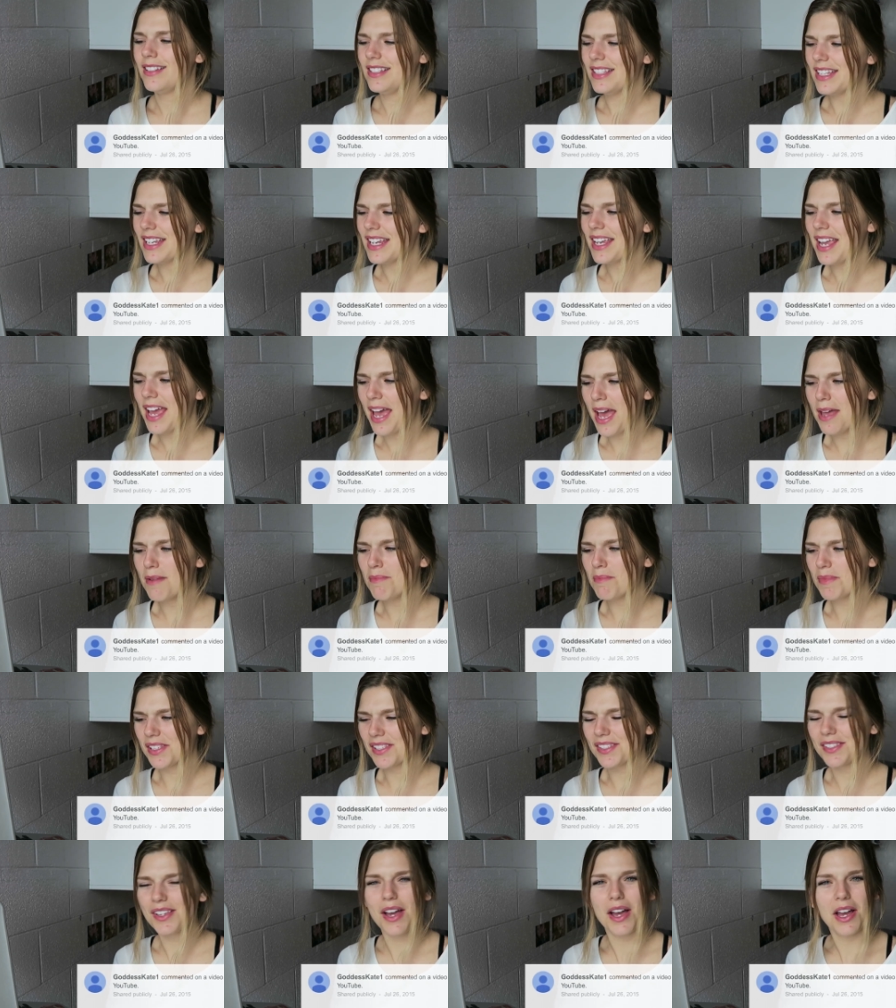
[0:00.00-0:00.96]
Dickhead
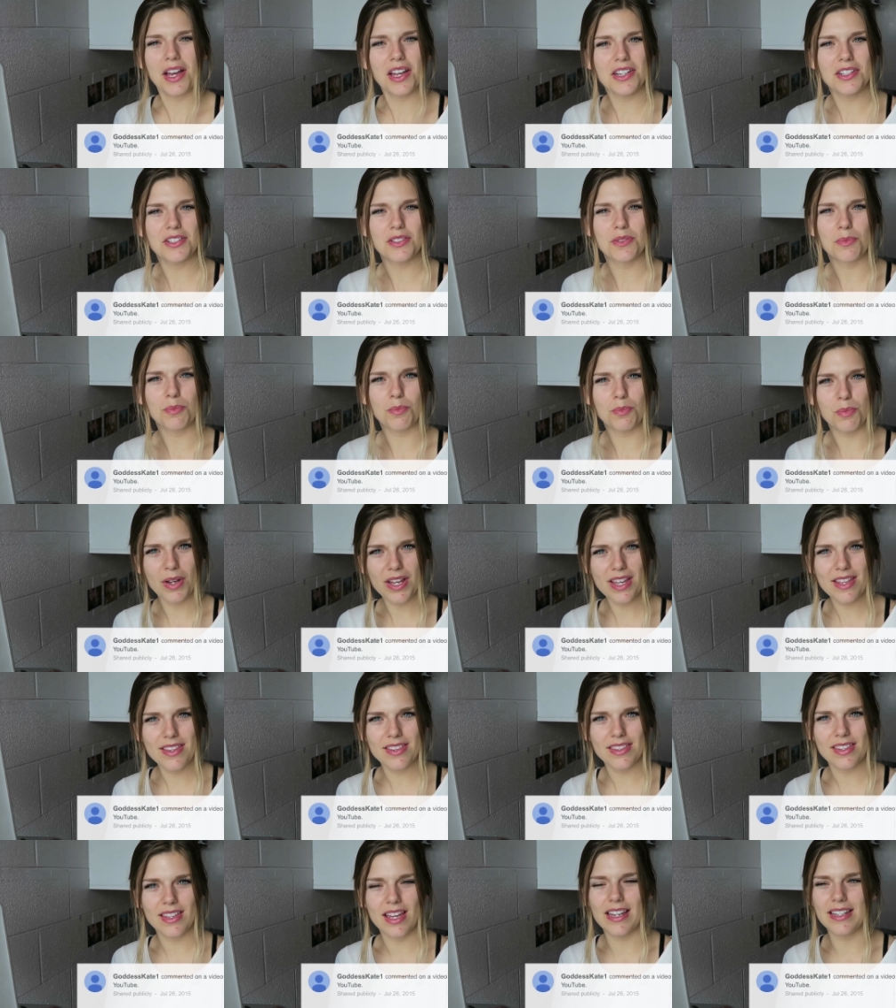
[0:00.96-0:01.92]
massage
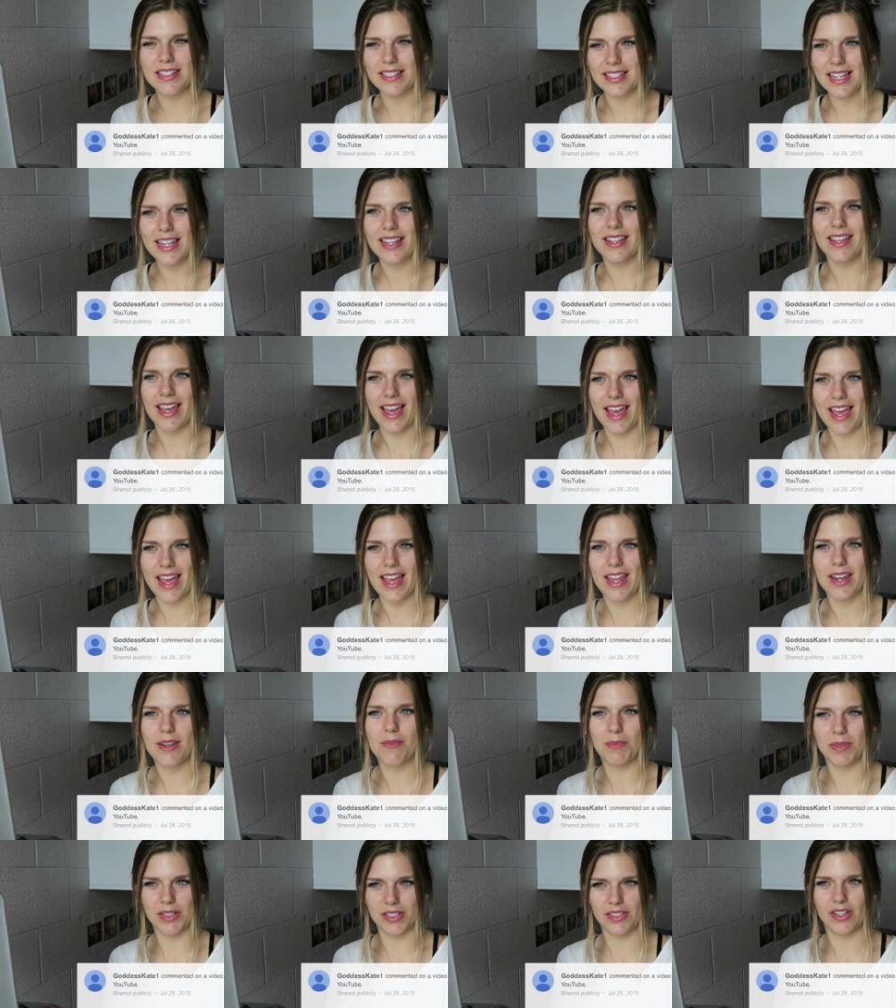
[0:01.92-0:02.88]
with a
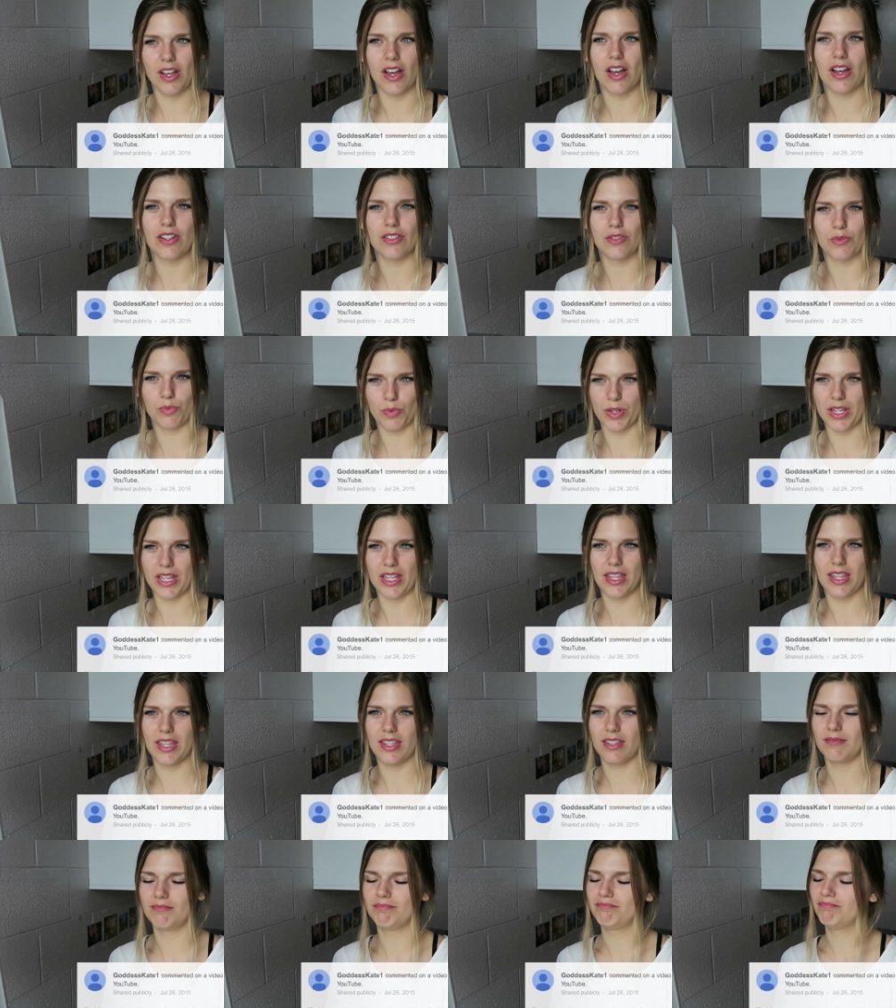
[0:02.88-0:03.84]
dickhead massage with.